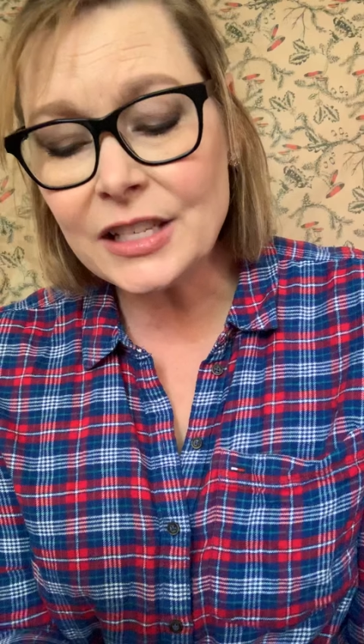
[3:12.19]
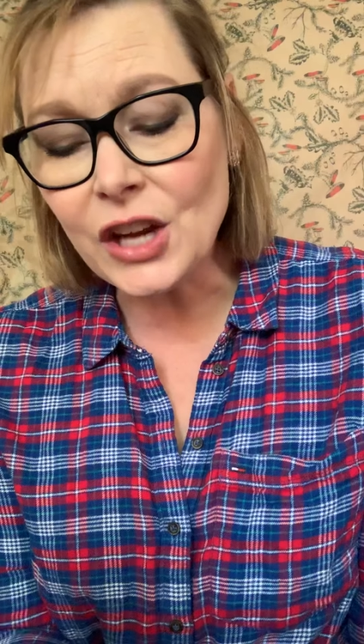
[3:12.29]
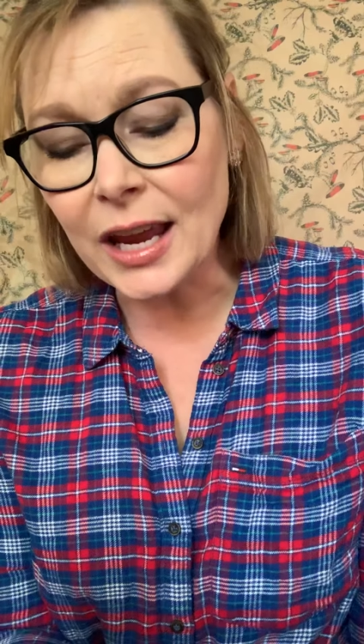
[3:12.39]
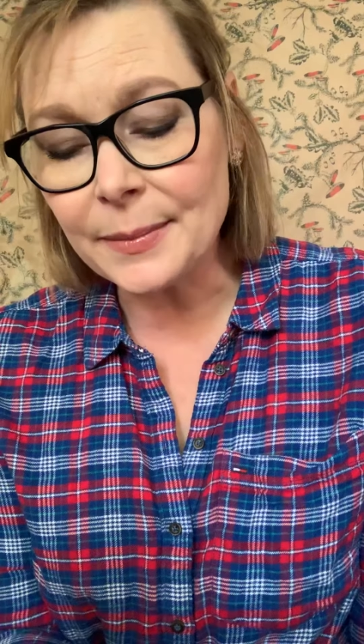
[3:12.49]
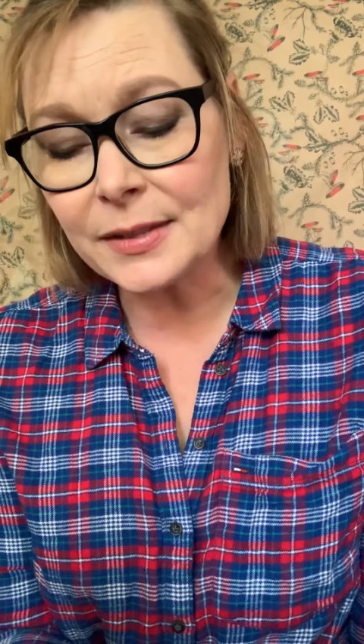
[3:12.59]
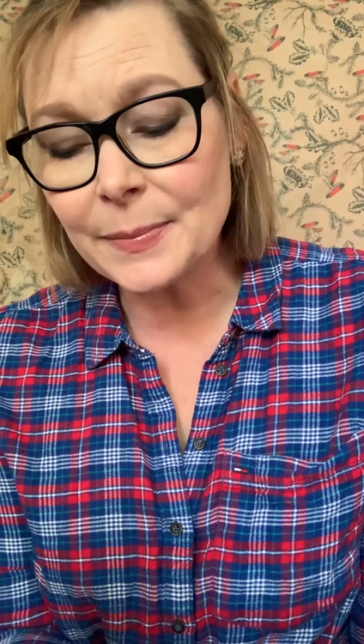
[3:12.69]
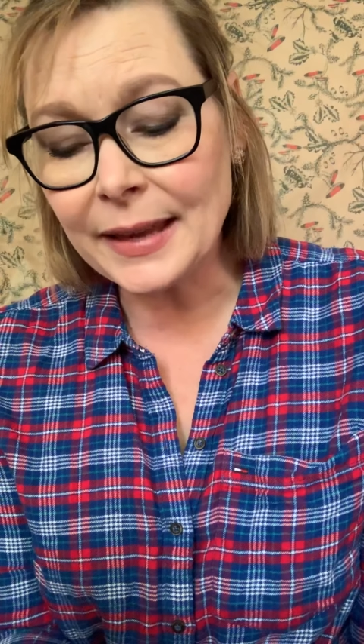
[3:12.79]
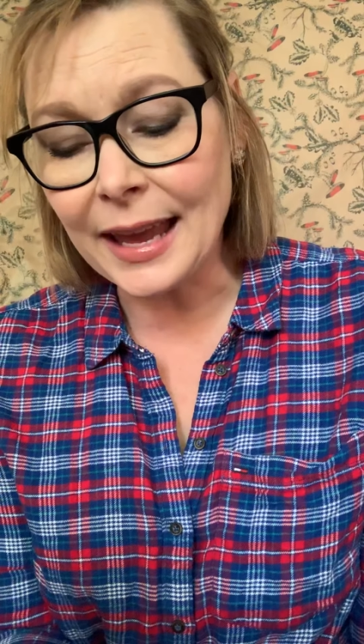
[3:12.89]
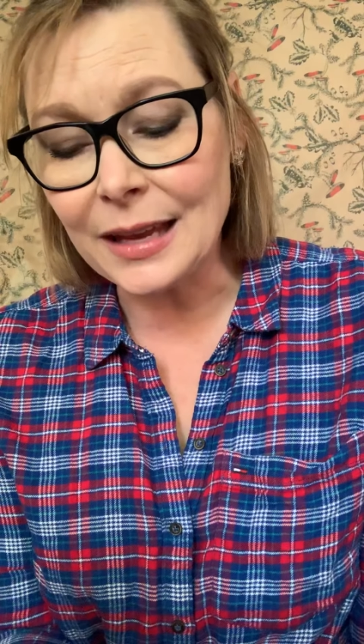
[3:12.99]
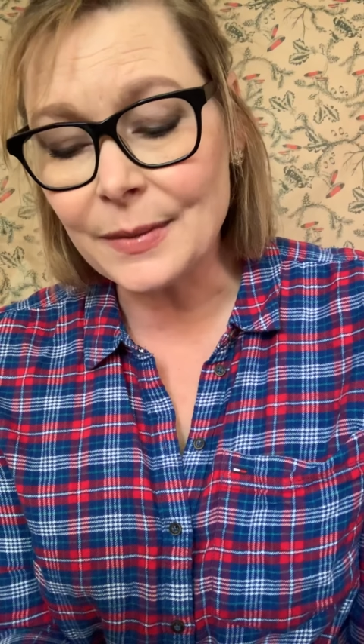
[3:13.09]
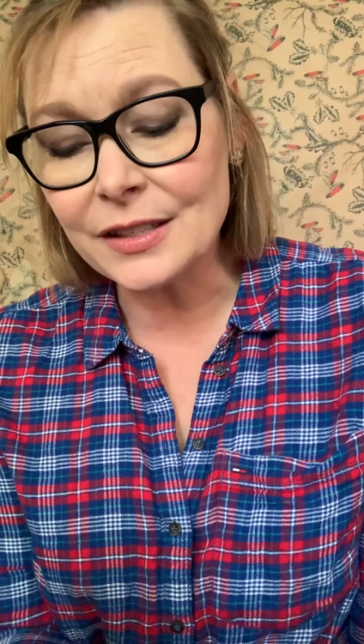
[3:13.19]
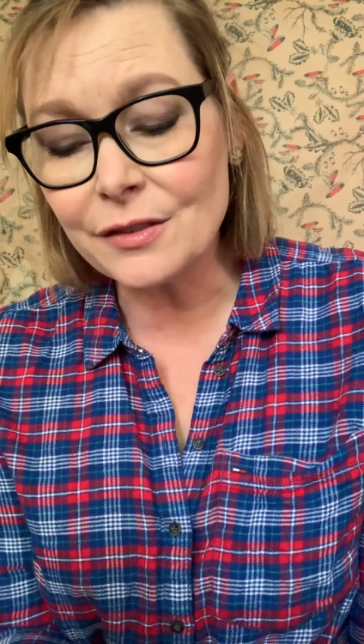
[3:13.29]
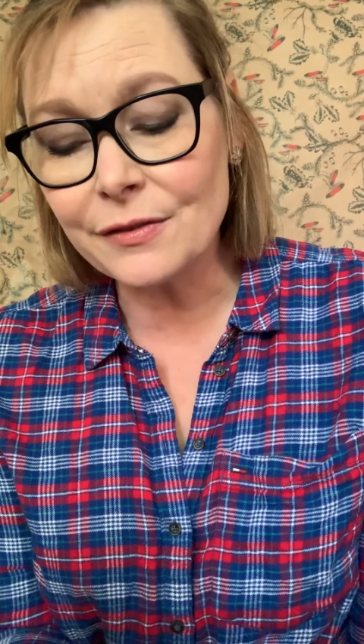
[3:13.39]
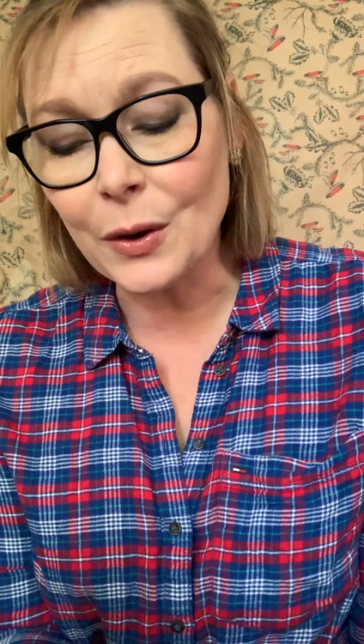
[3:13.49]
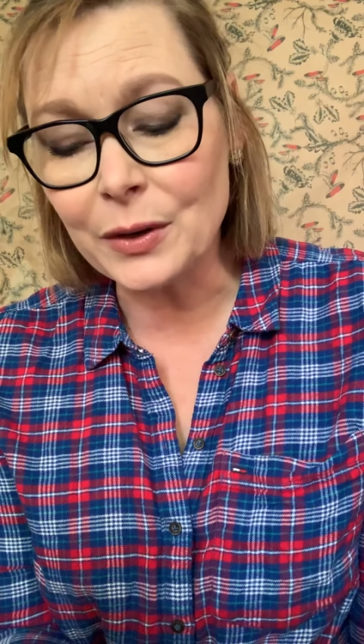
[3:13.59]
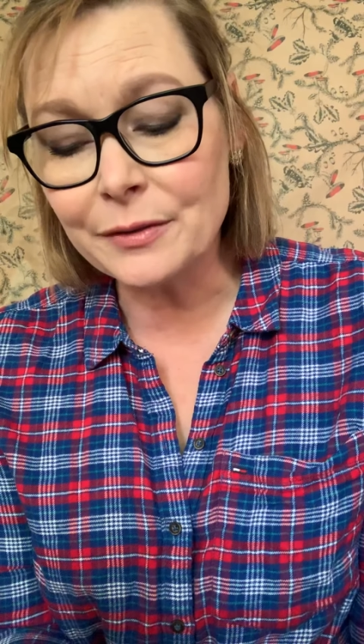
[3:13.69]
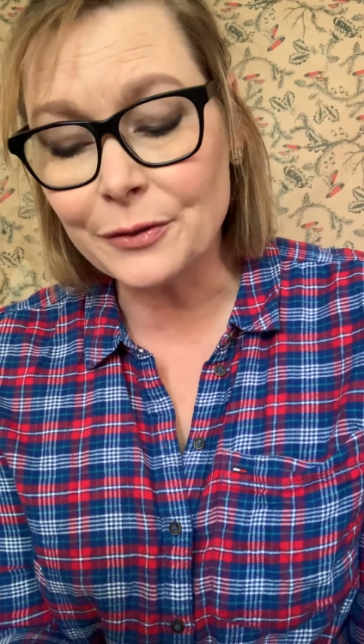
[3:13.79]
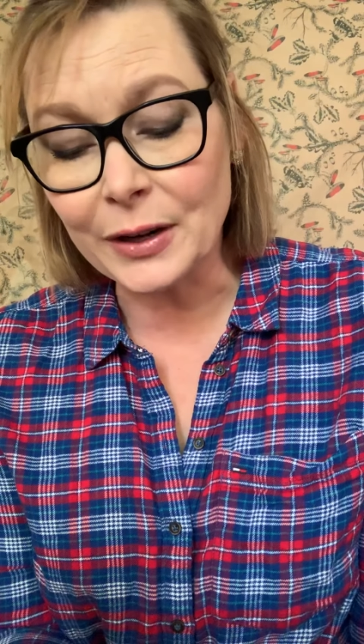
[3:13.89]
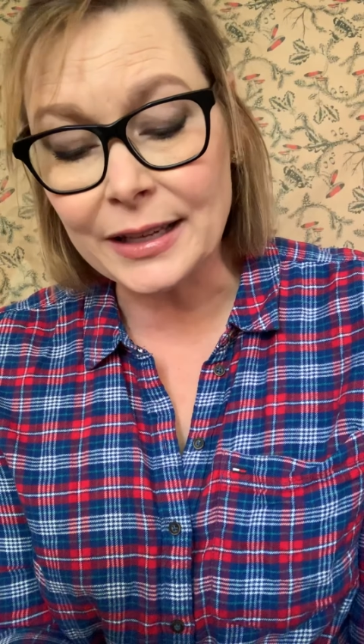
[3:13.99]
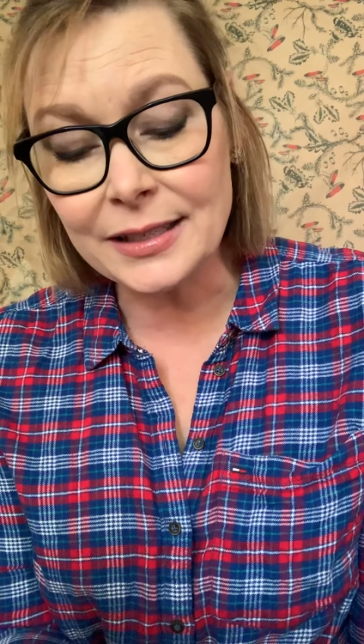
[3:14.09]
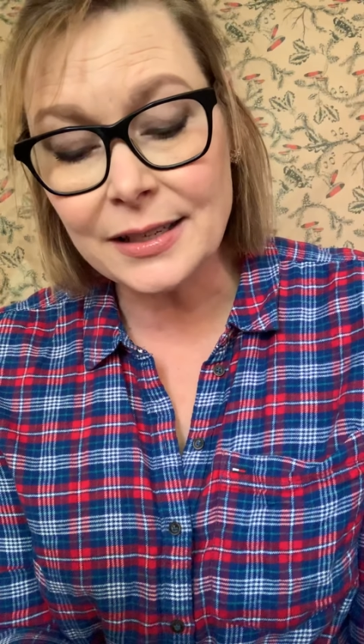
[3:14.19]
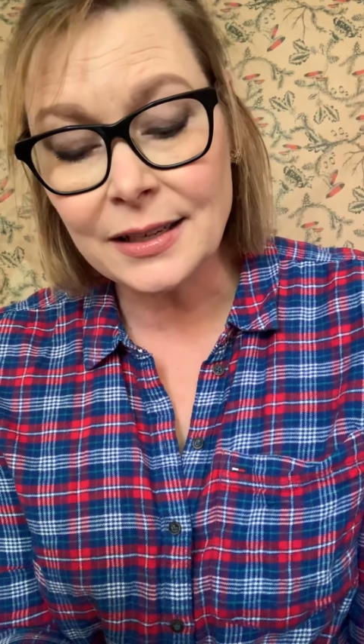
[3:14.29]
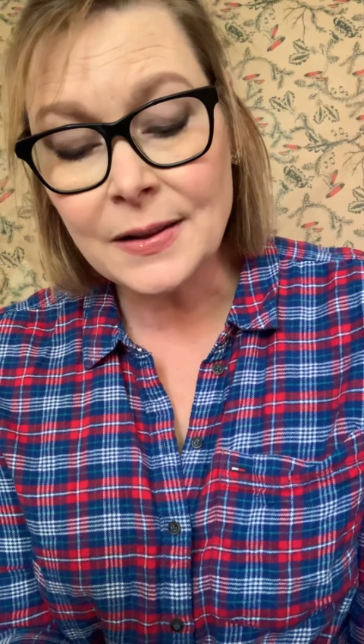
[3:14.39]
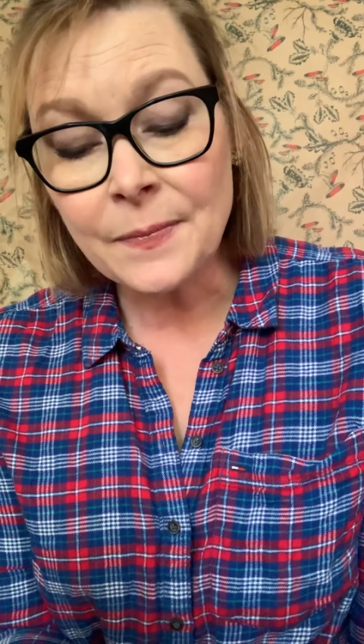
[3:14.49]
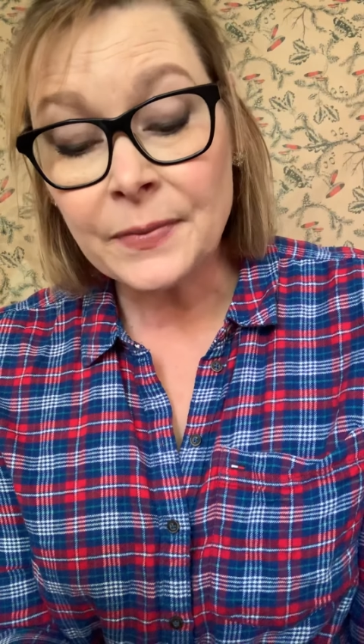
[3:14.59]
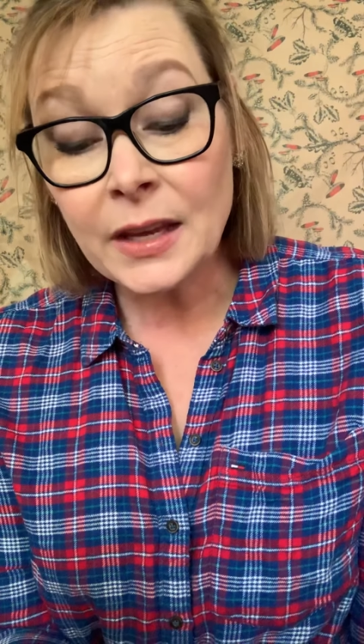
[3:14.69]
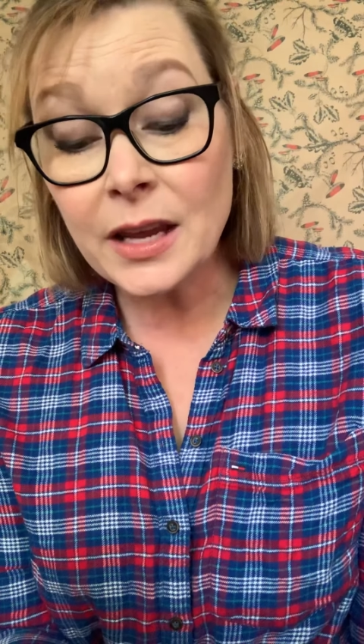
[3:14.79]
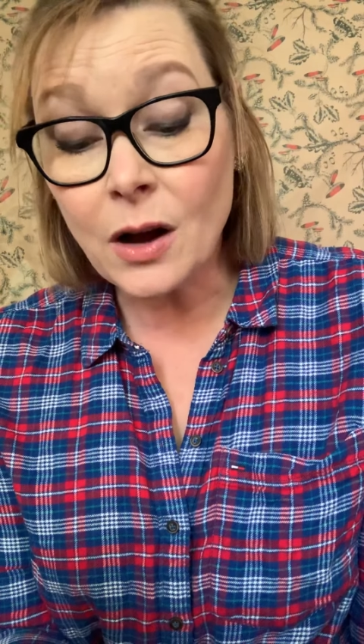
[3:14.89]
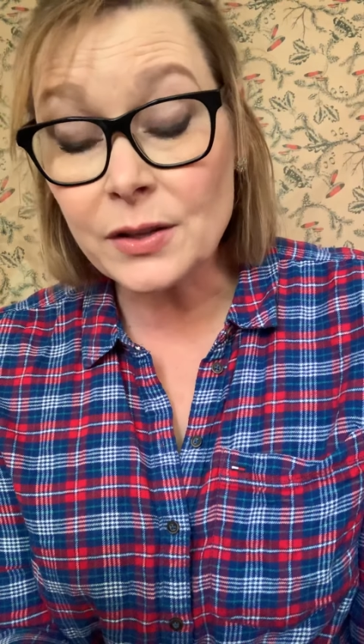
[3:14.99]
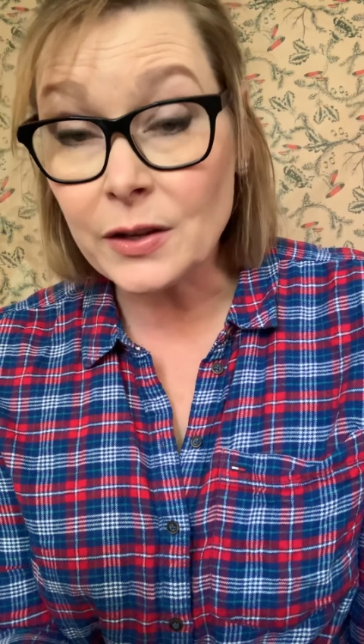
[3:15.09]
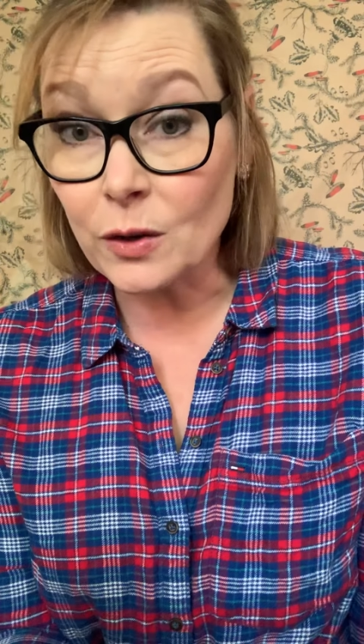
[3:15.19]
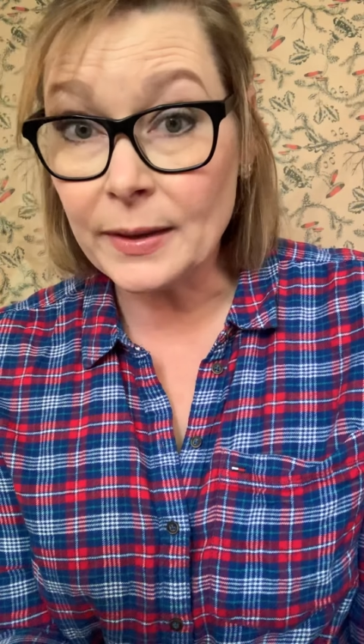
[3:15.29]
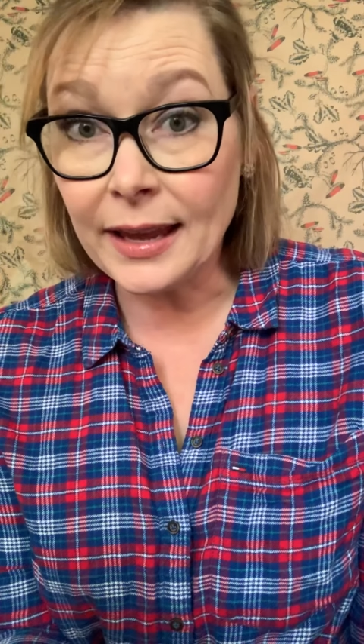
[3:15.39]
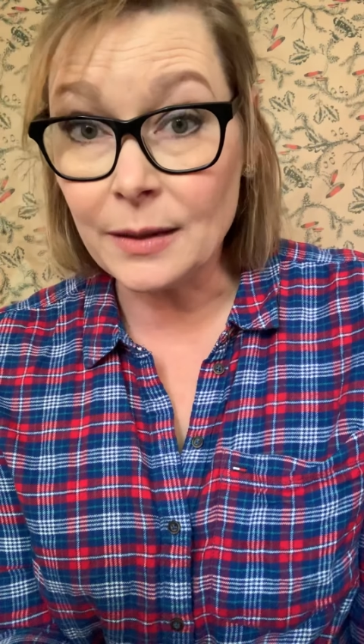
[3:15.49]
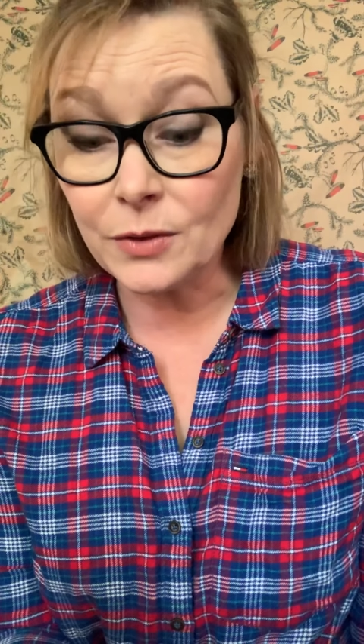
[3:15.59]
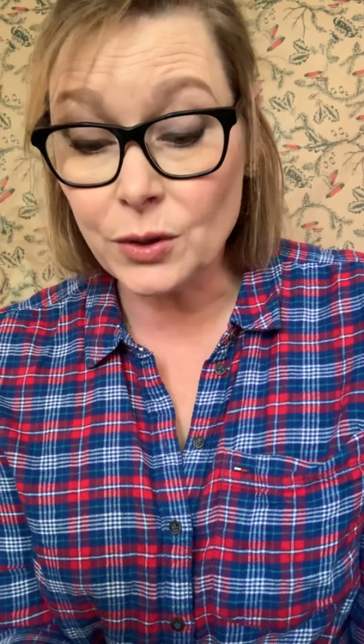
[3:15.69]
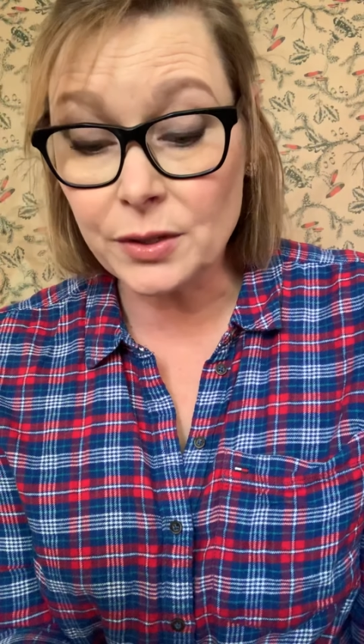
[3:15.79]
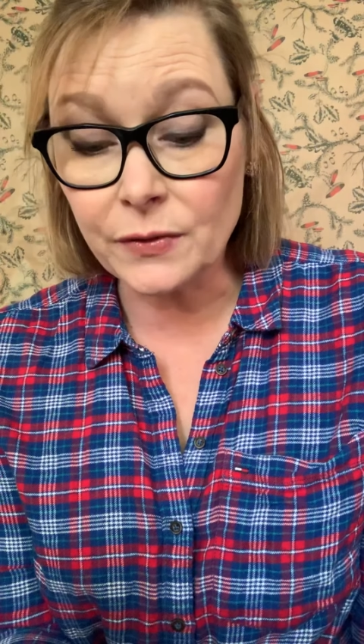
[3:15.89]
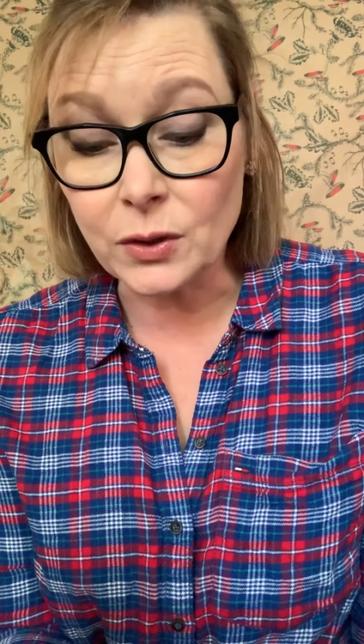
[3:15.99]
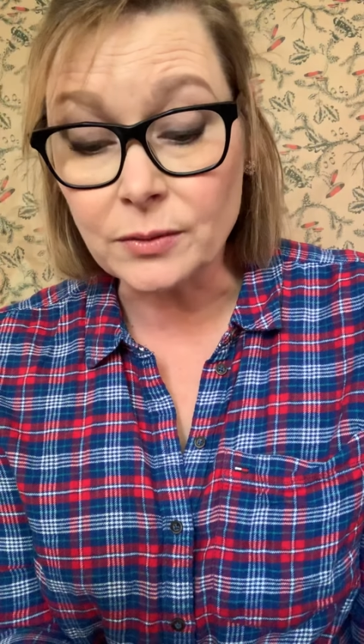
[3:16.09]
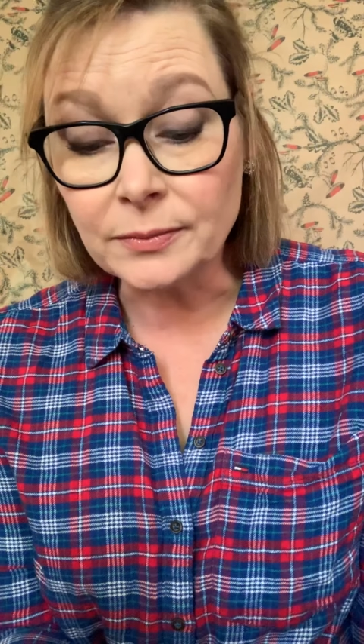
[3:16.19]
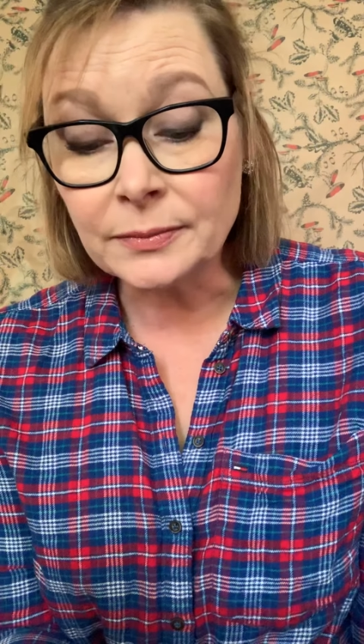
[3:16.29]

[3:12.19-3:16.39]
James became a devoted friend. He also became useful.